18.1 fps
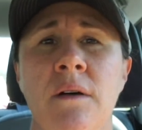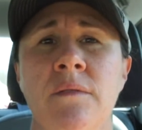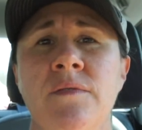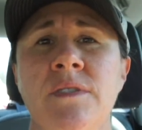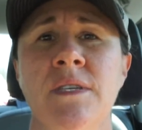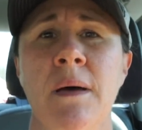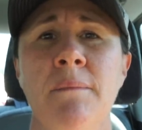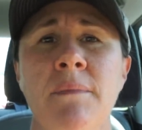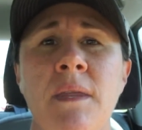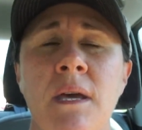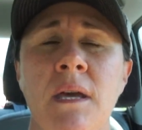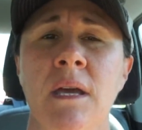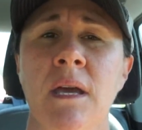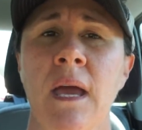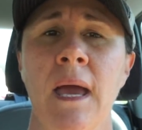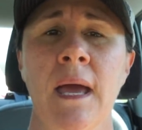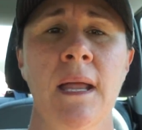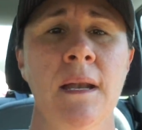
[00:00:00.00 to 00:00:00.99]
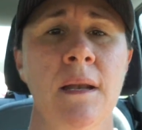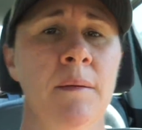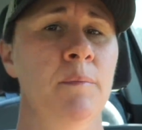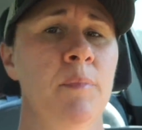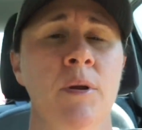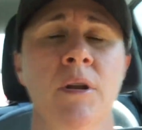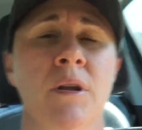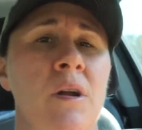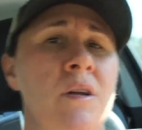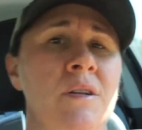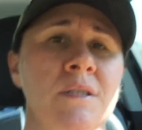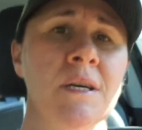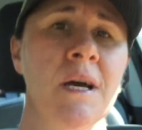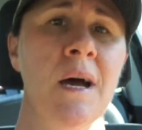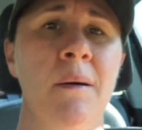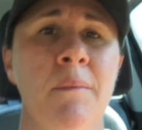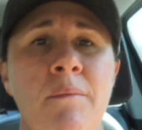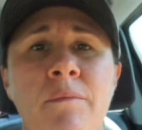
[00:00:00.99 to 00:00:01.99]
something, and put it on
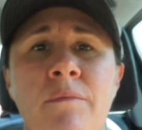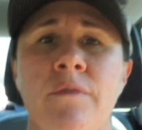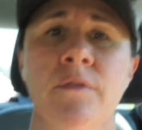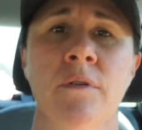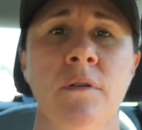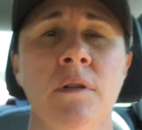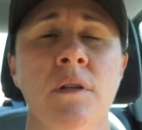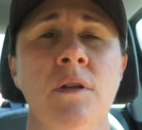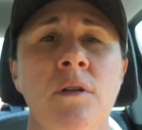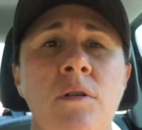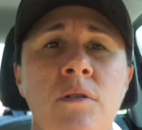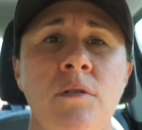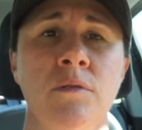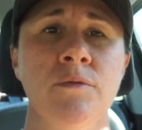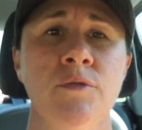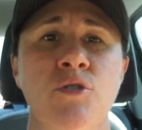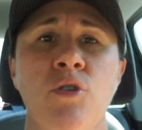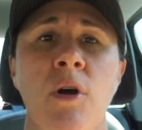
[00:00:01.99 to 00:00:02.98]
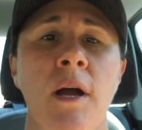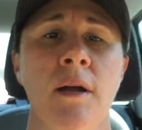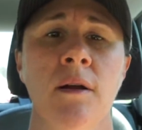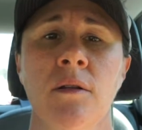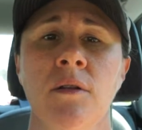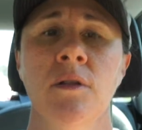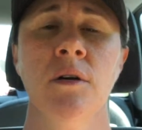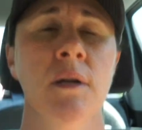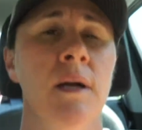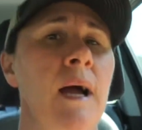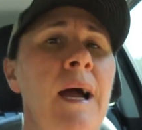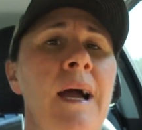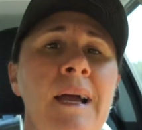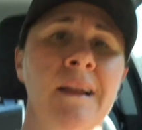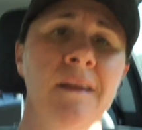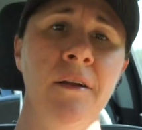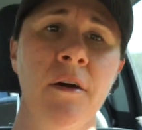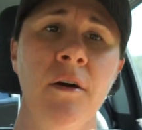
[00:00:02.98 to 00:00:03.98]
top for a little drier look.
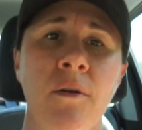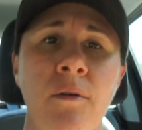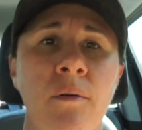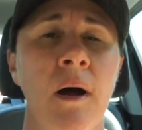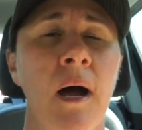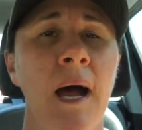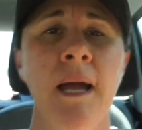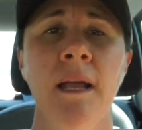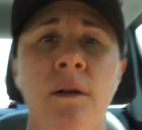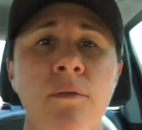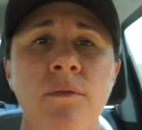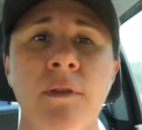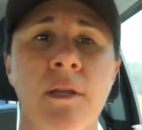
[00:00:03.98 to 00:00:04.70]
I don't know. I don't